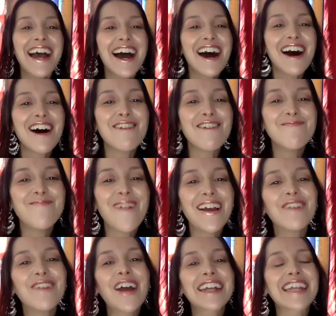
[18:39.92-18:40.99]
In
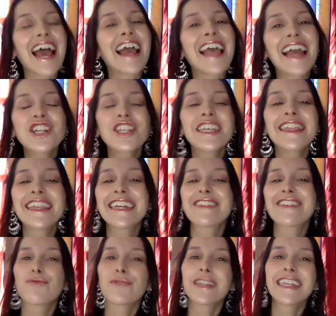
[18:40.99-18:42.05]
fact, I actually think
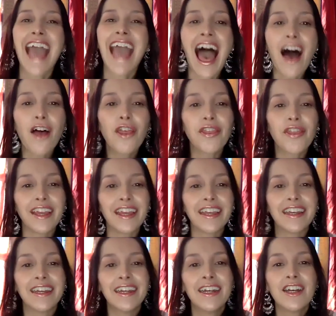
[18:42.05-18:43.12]
it's really healthy
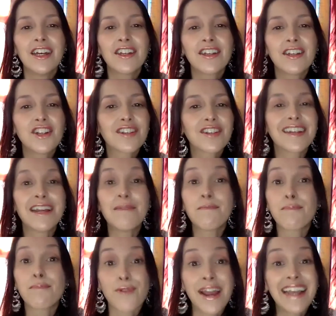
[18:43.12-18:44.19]
to just
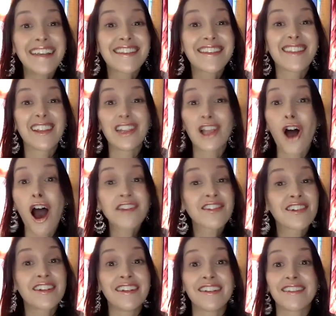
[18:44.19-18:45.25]
embrace the
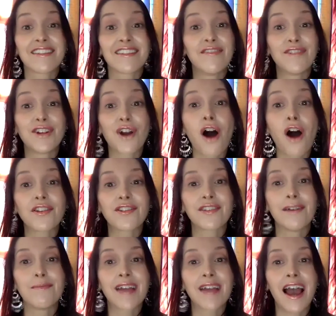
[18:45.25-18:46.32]
lostness of it all
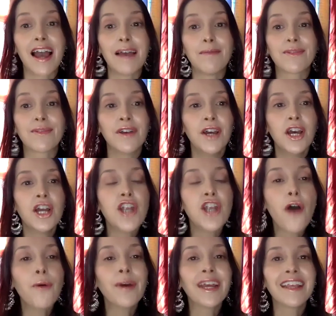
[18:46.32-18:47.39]
sometimes,
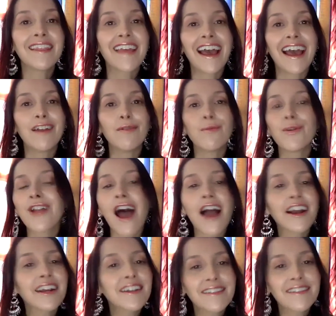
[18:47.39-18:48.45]
knowing that we're not
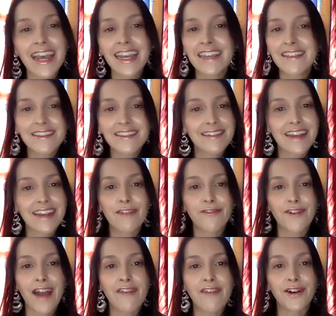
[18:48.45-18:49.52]
going to stay in this state
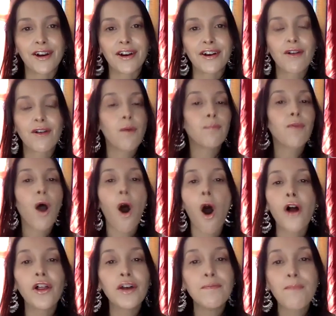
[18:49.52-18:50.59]
forever.
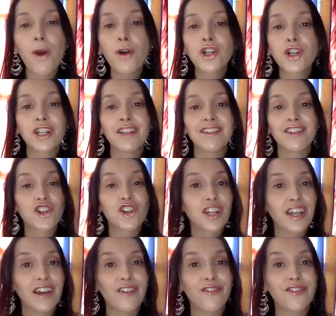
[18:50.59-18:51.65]
All emotions
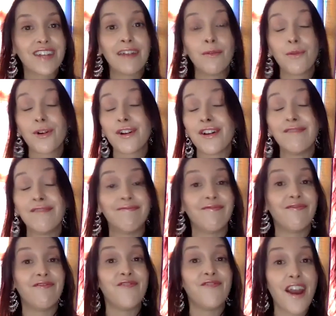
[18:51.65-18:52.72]
shift, and we're in
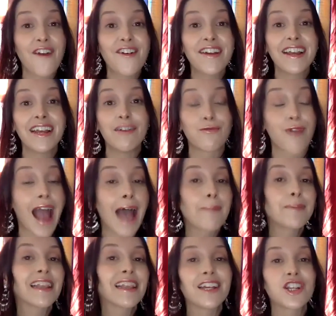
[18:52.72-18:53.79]
very
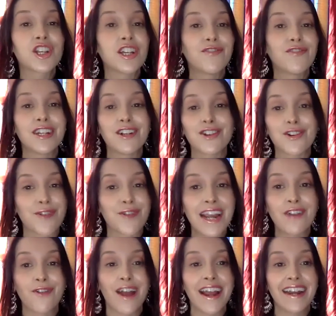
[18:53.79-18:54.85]
rapidly shifting terrain
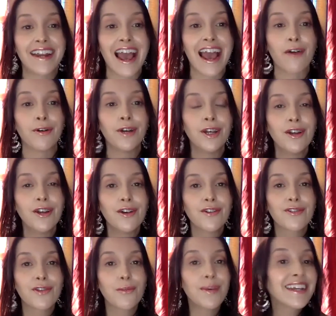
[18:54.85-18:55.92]
right now.
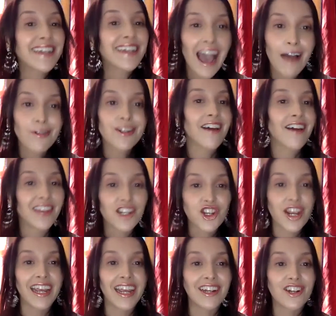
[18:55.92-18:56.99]
So we can count on the
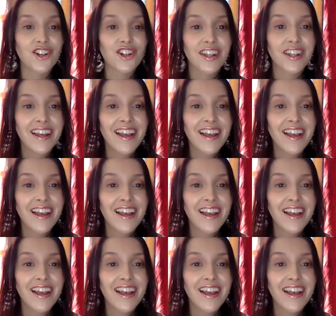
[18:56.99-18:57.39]
change.